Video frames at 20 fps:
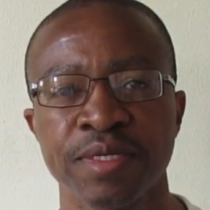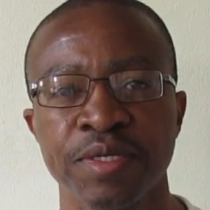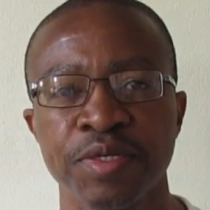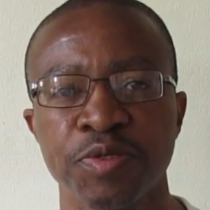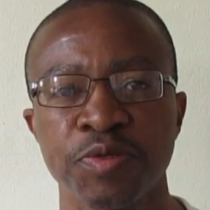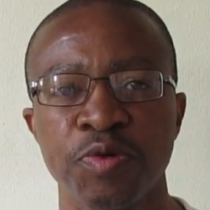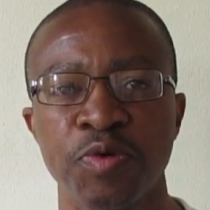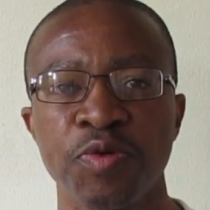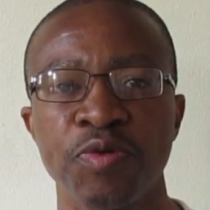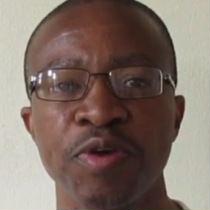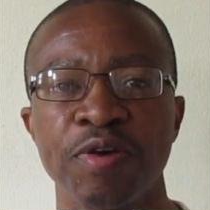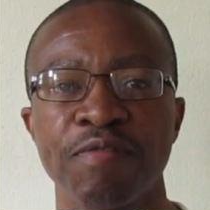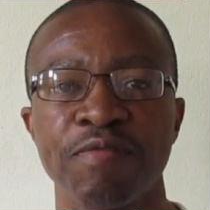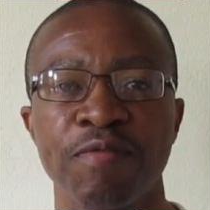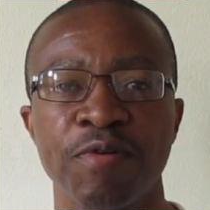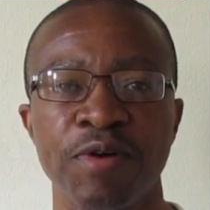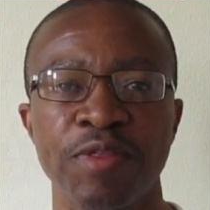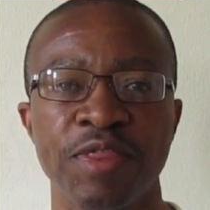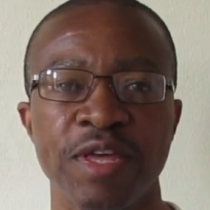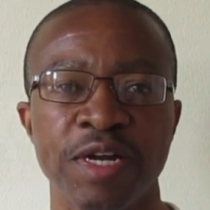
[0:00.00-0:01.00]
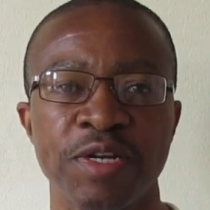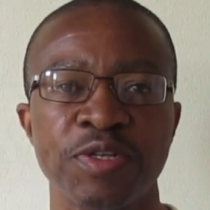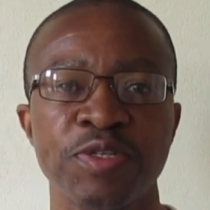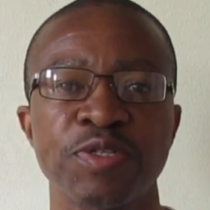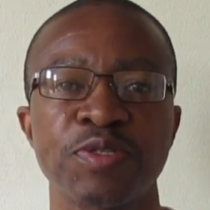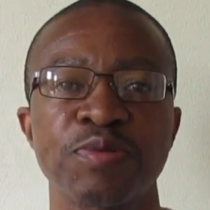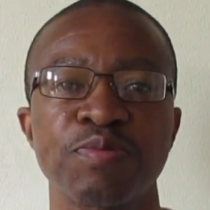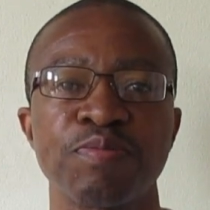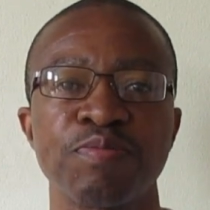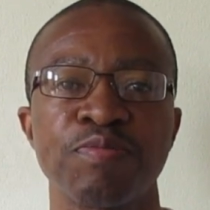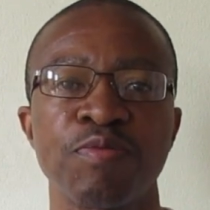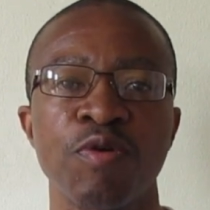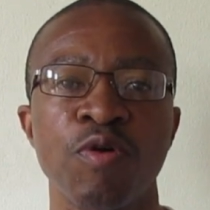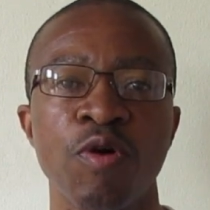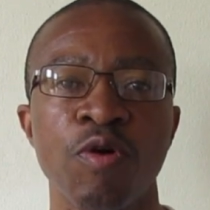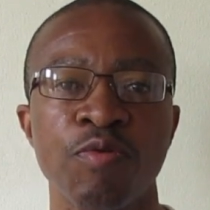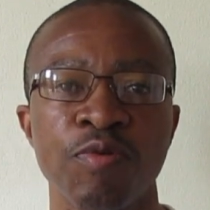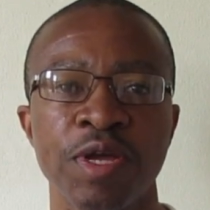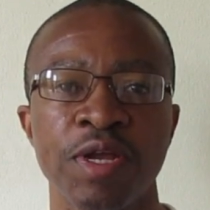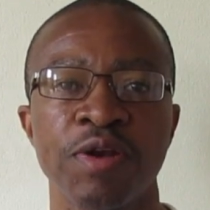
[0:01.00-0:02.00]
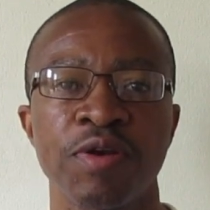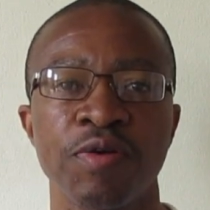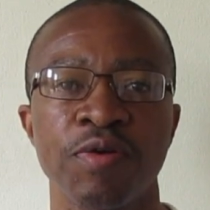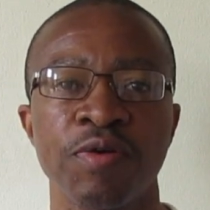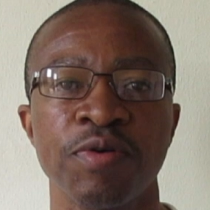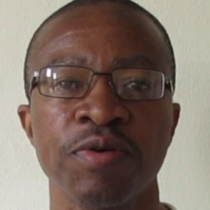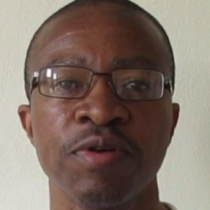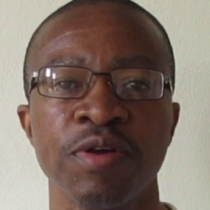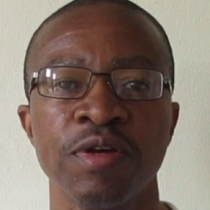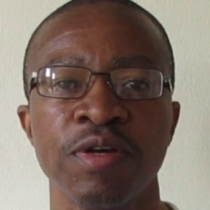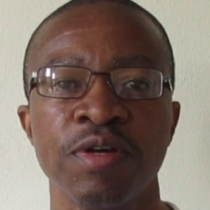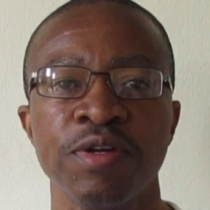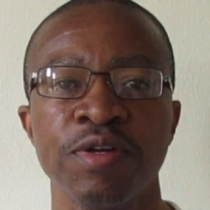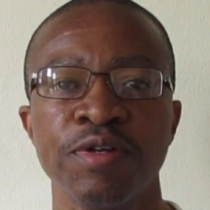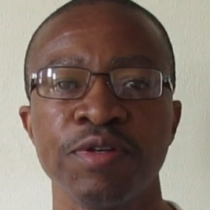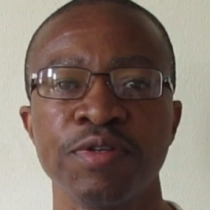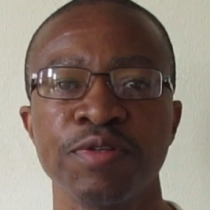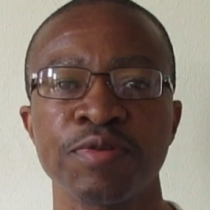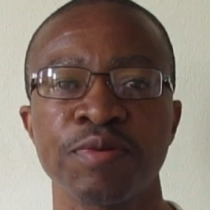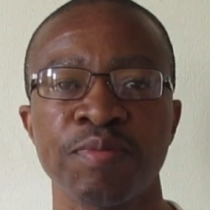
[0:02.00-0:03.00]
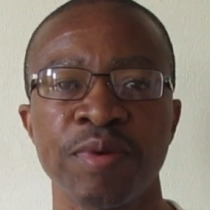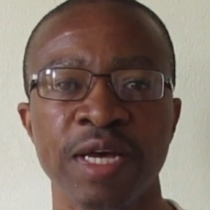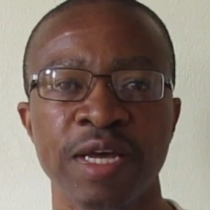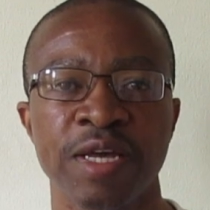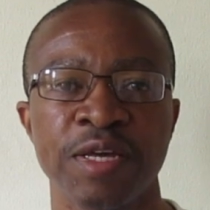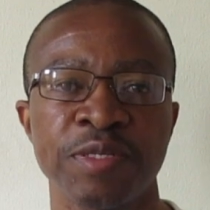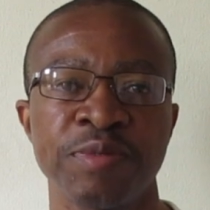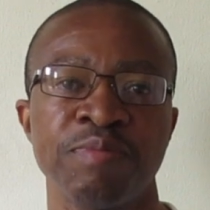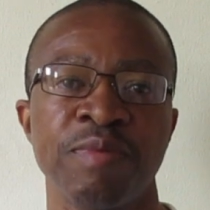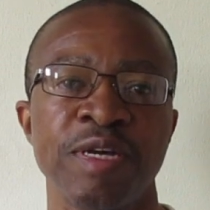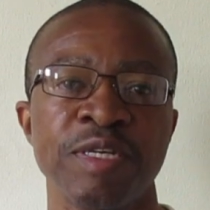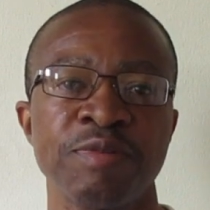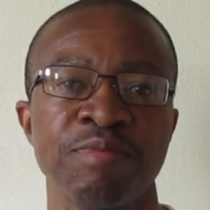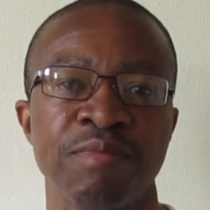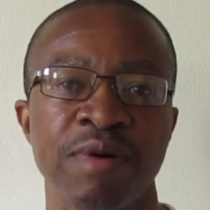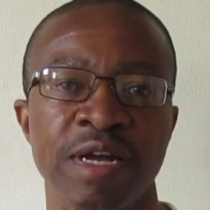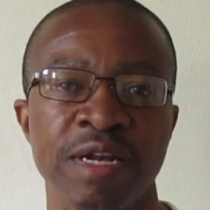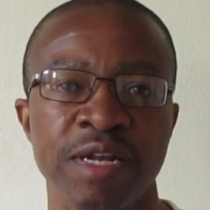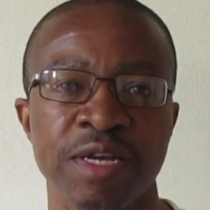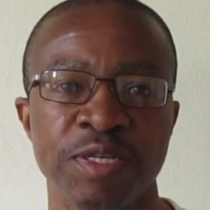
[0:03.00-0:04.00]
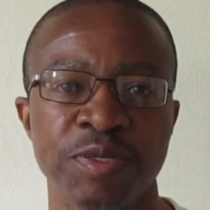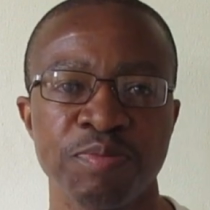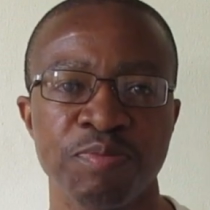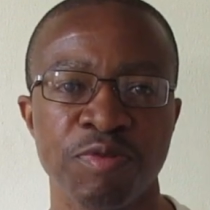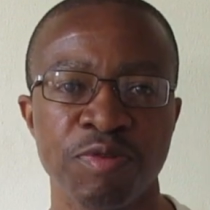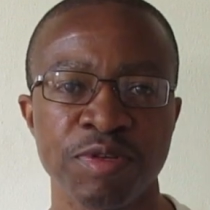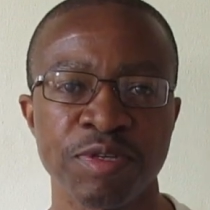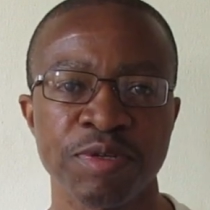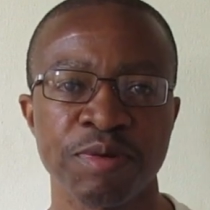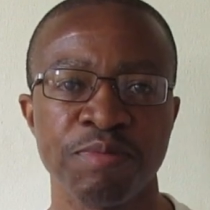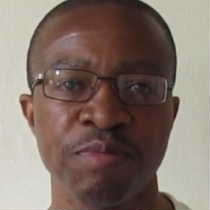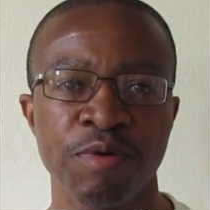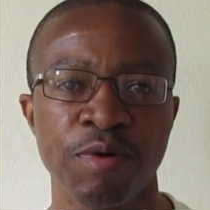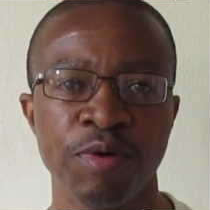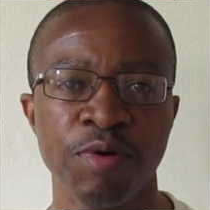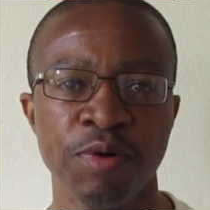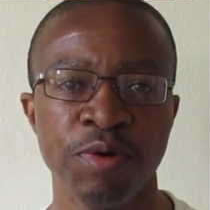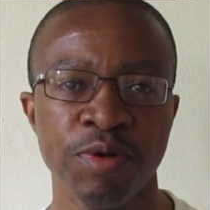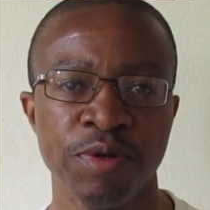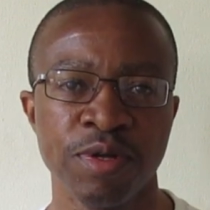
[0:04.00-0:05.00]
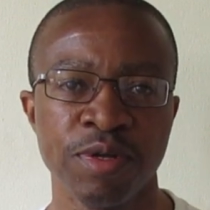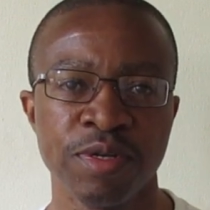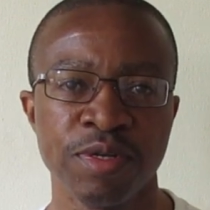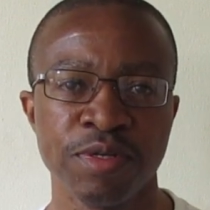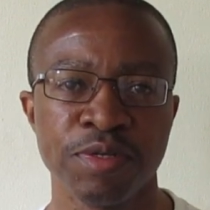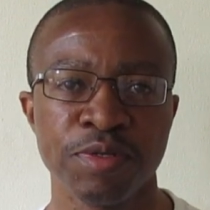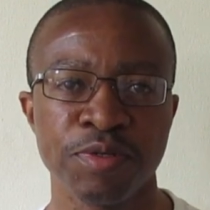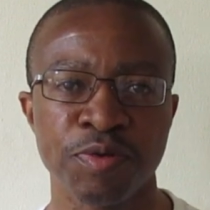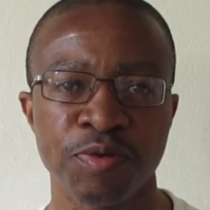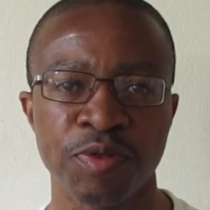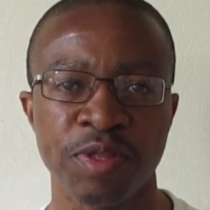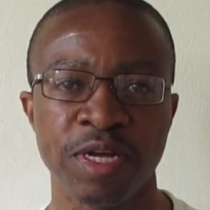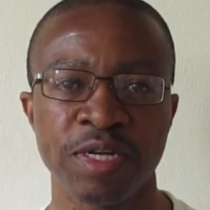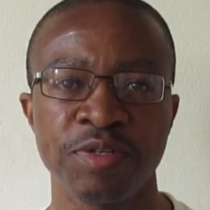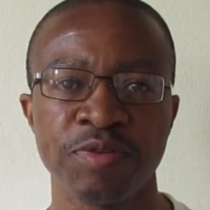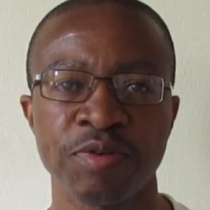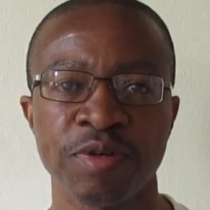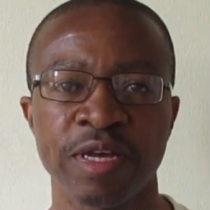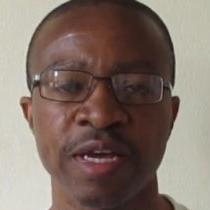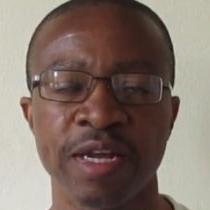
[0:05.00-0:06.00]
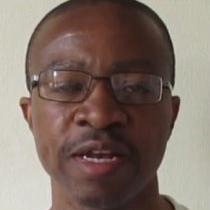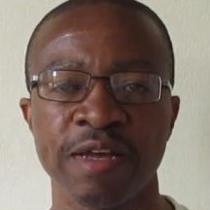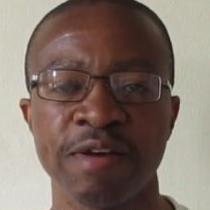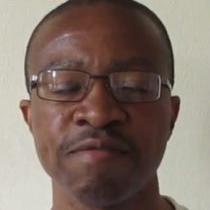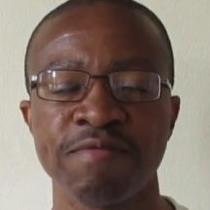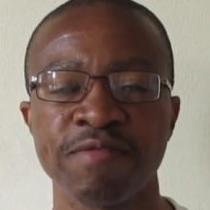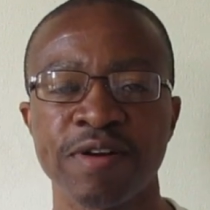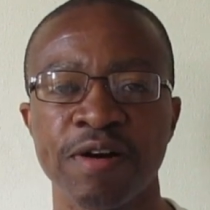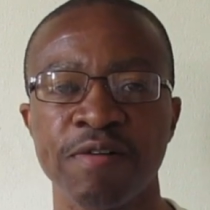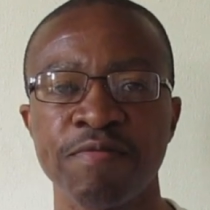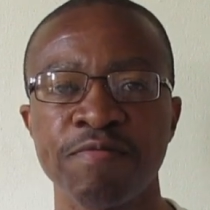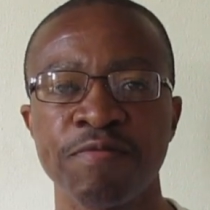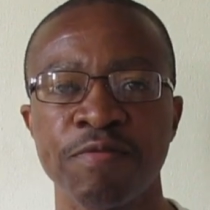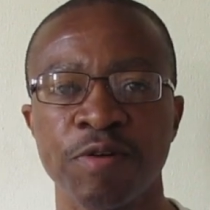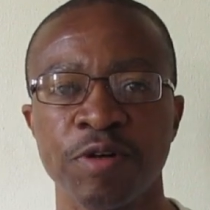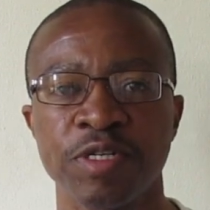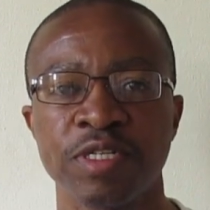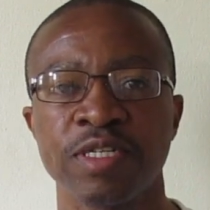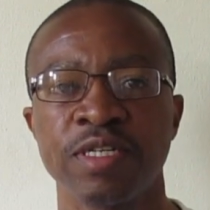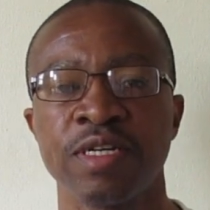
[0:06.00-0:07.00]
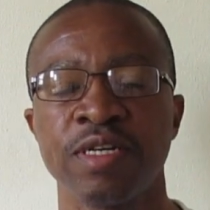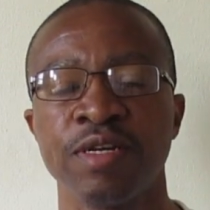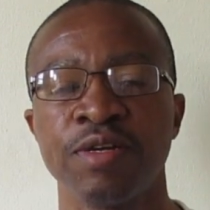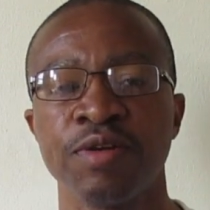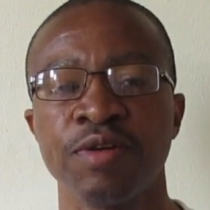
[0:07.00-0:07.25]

So you have got that small window to make as much money as possible so that you can have comfort